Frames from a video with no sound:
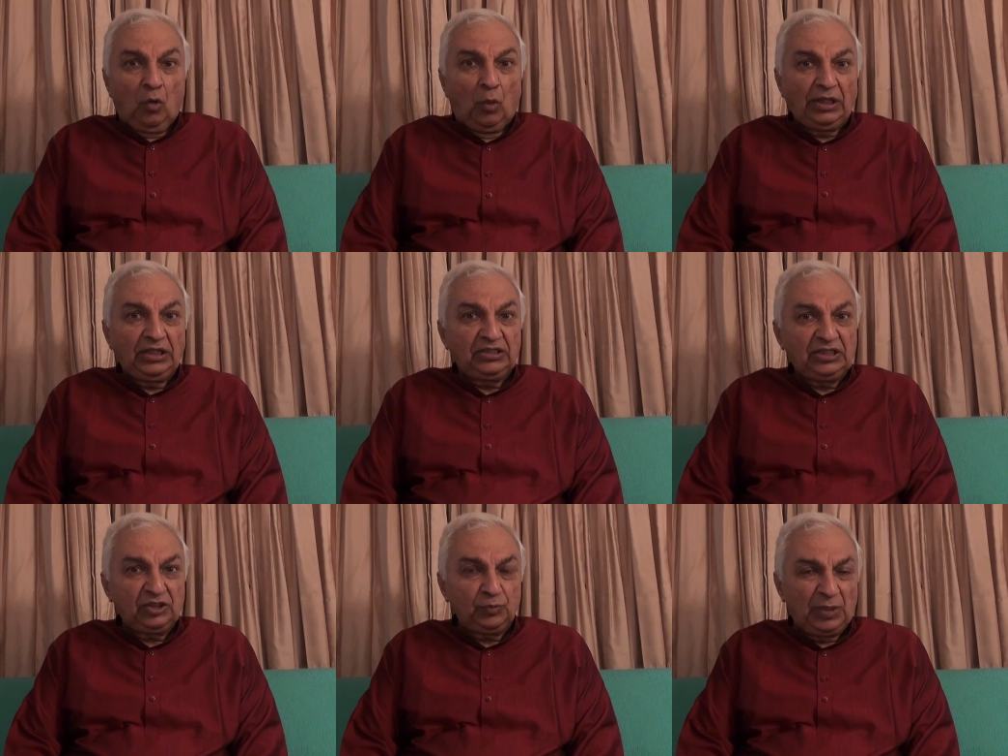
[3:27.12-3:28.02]
What does
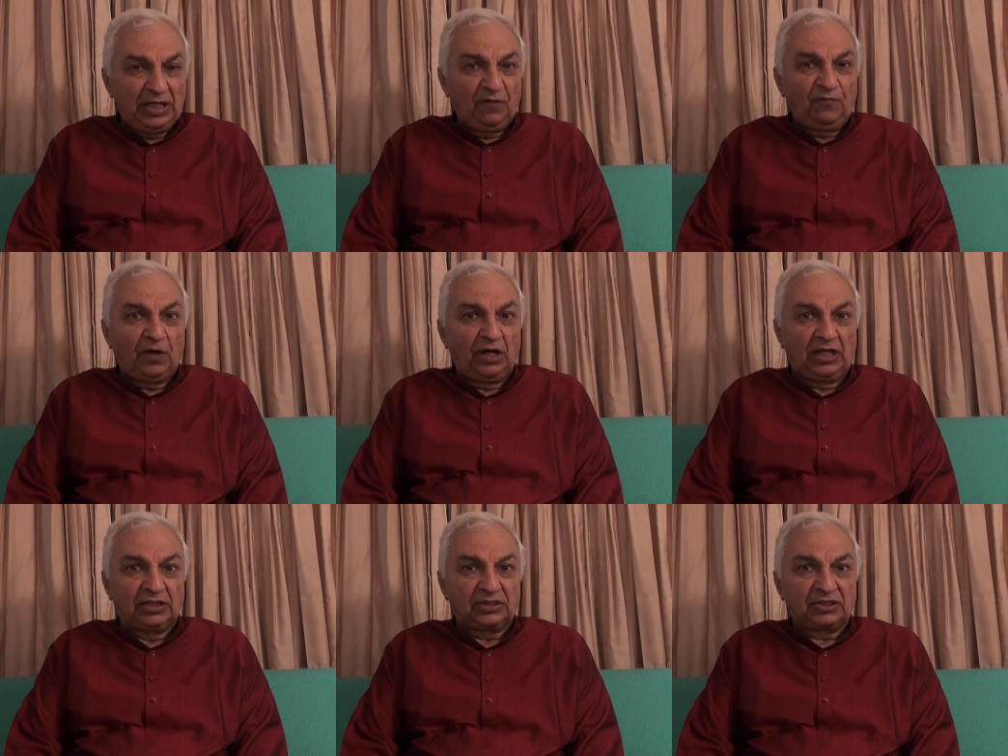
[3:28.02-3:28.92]
this mean for
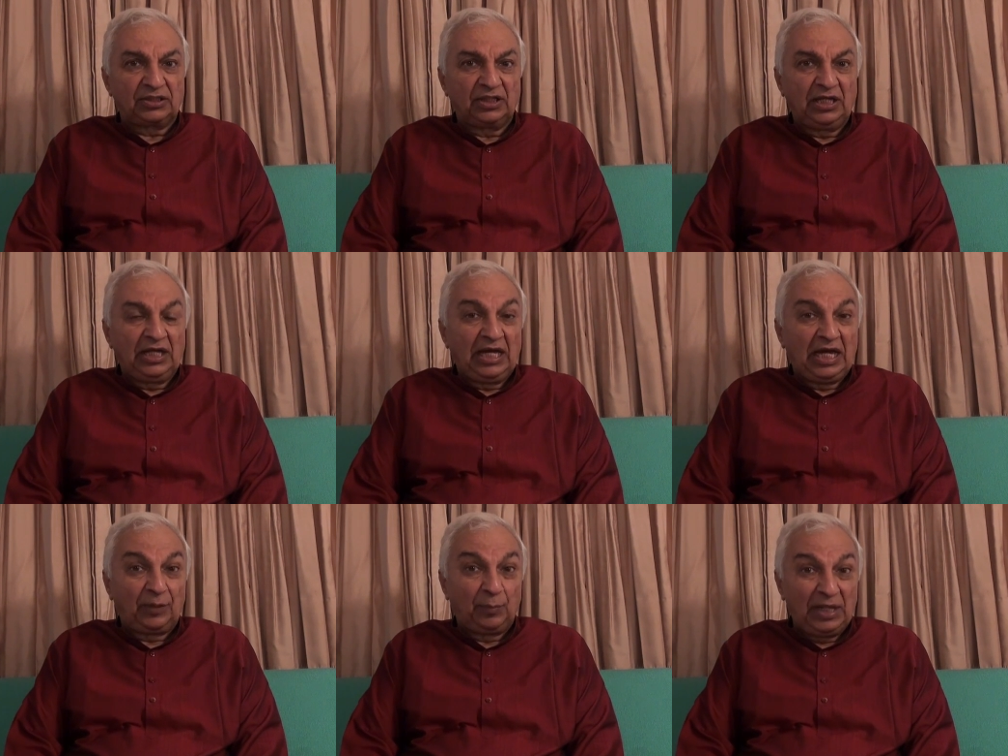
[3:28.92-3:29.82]
us?
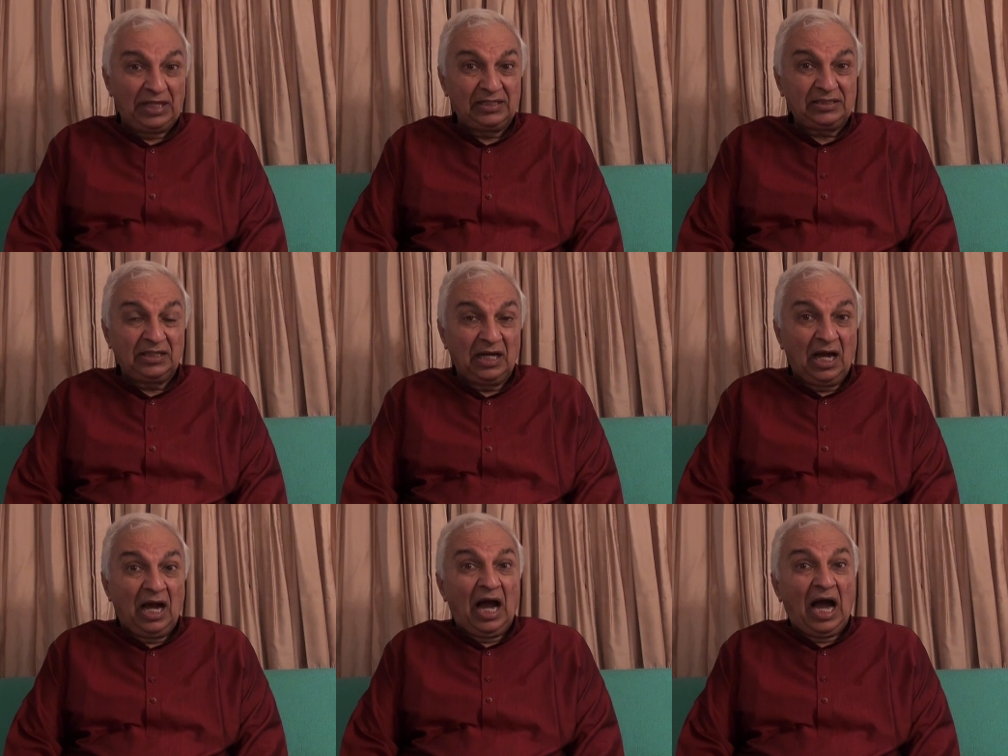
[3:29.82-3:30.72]
It means
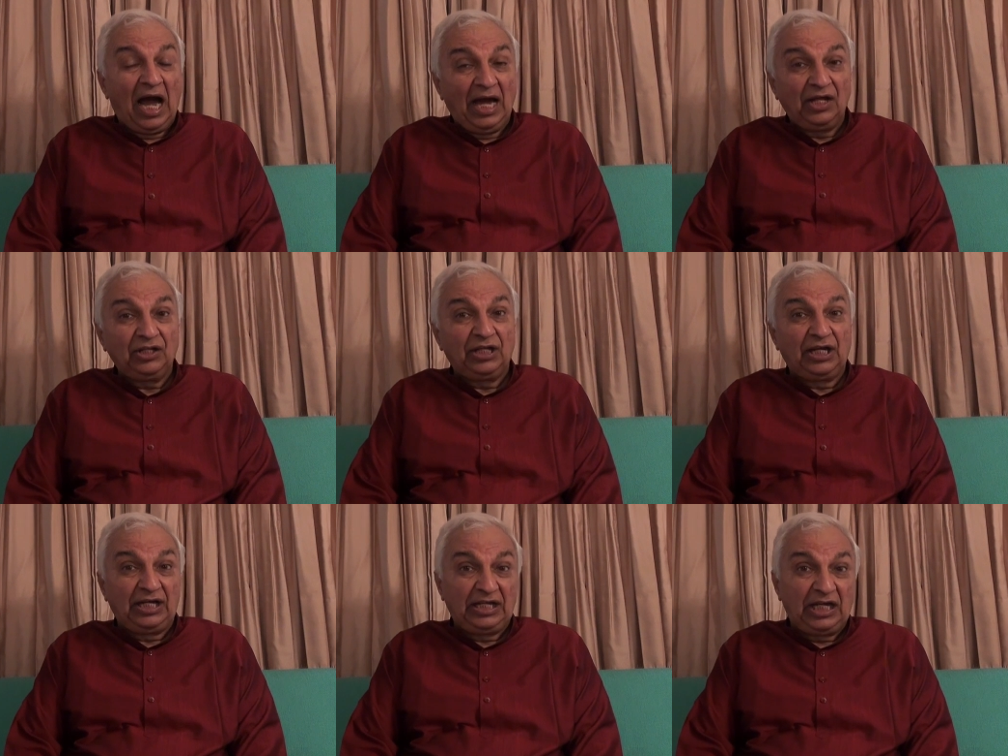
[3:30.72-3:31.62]
higher the
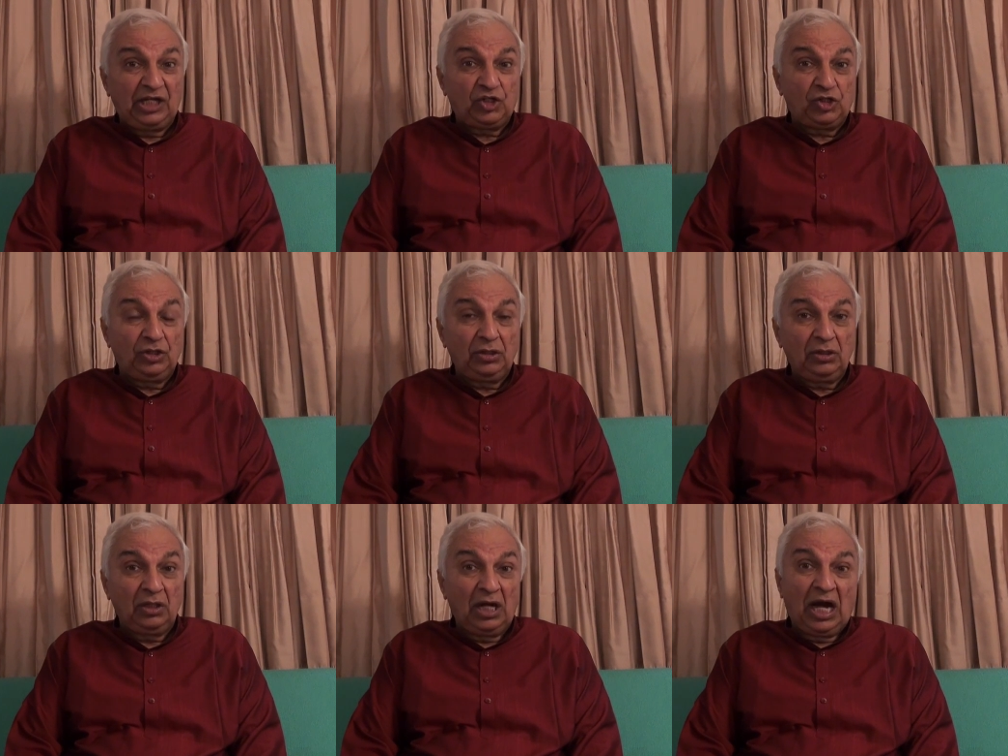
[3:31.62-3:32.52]

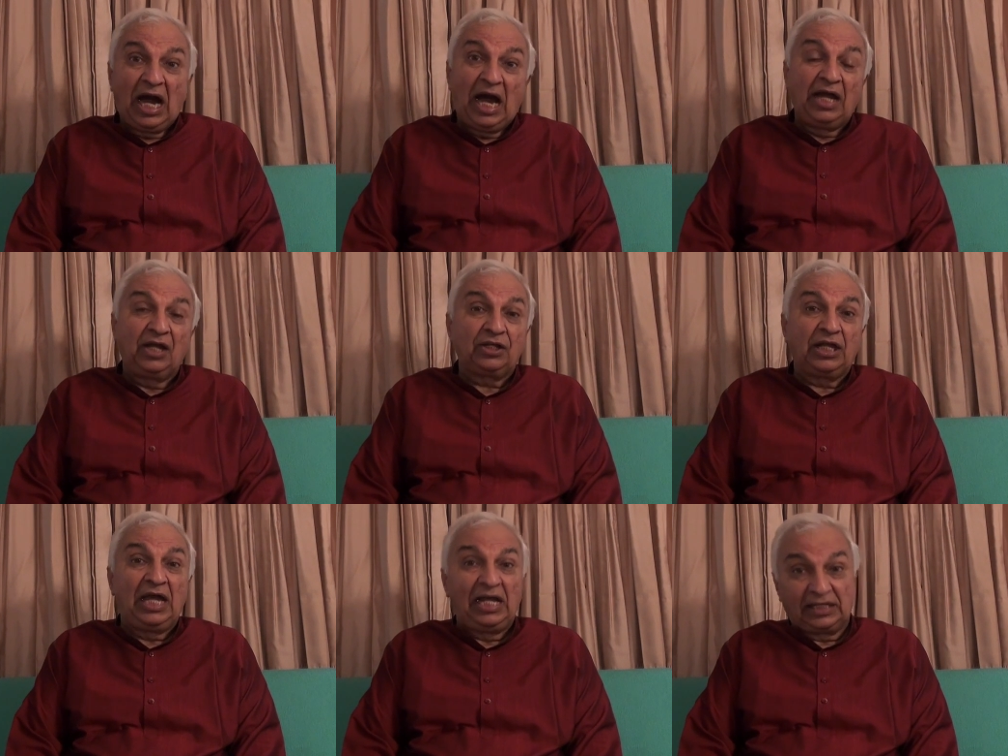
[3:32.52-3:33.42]
radiation, higher
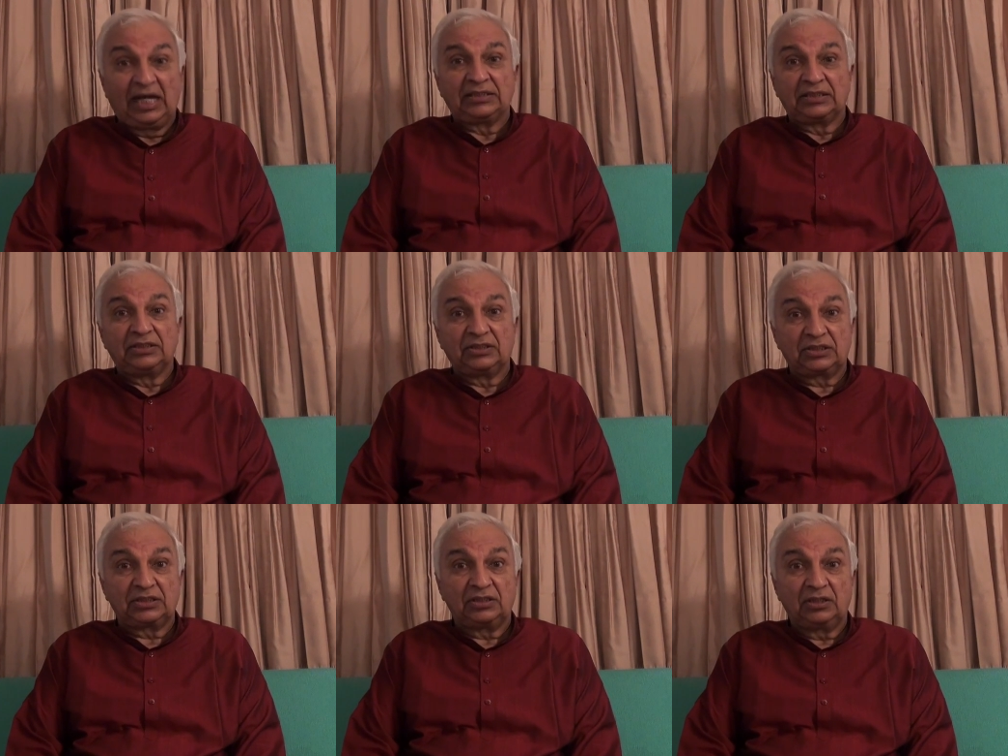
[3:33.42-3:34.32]
the health
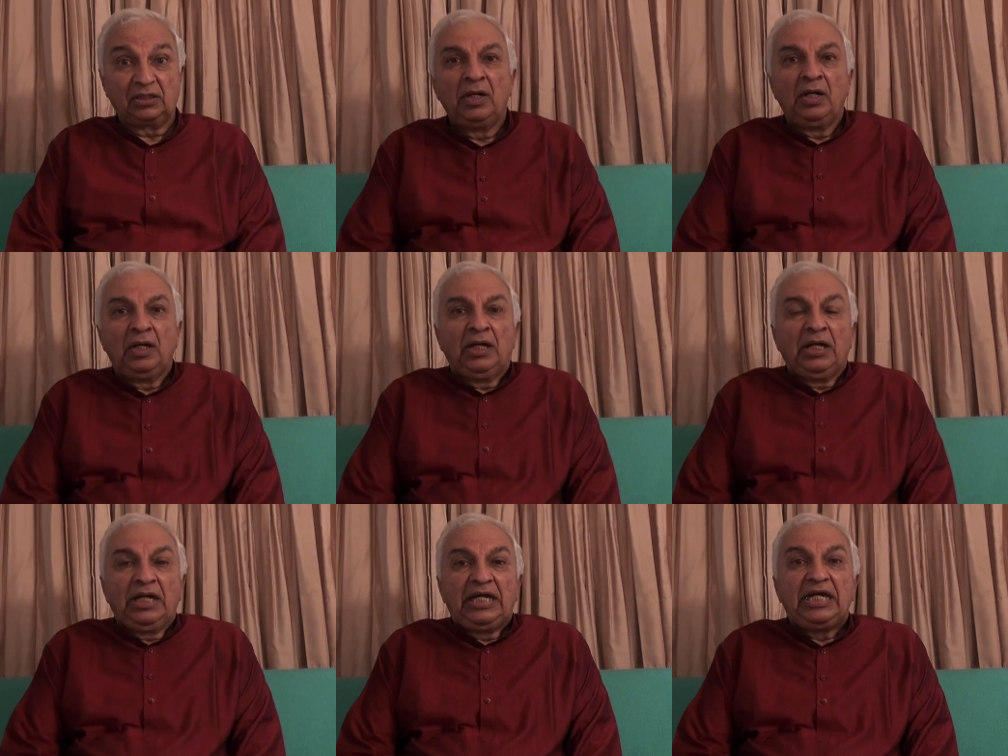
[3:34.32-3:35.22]
hazards.
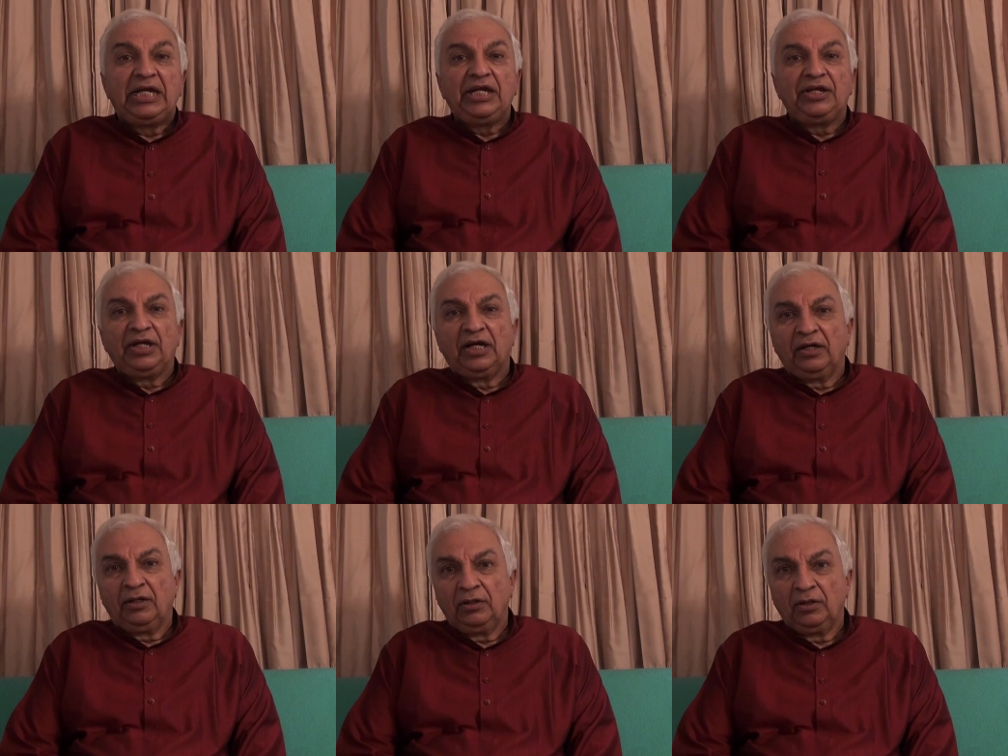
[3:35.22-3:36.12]
In
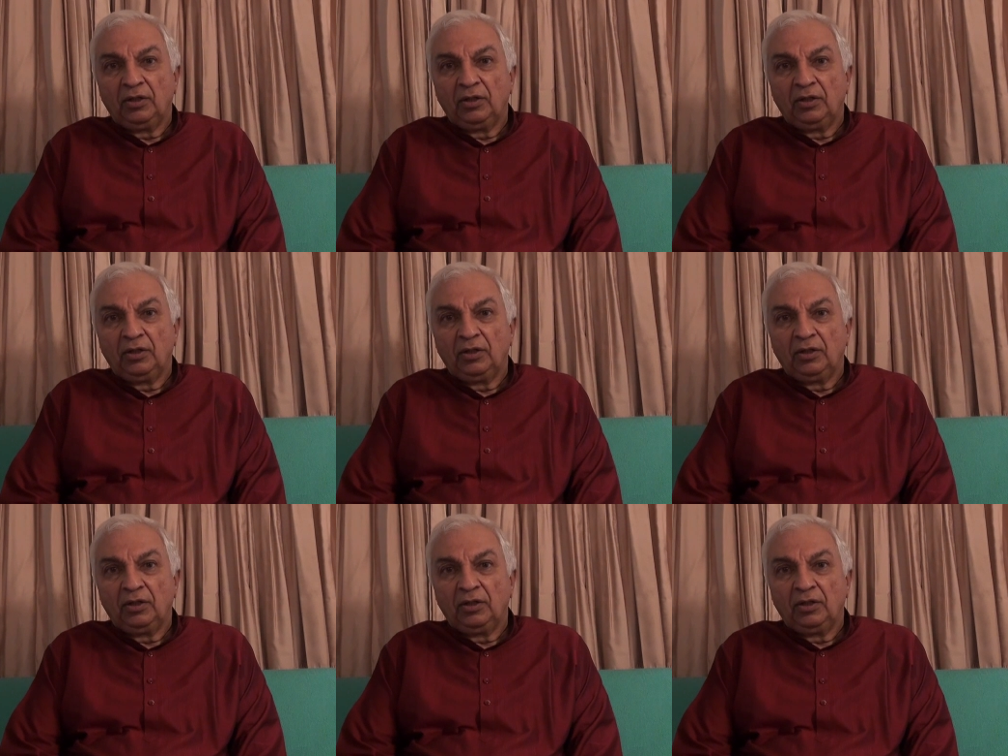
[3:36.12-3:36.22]
India,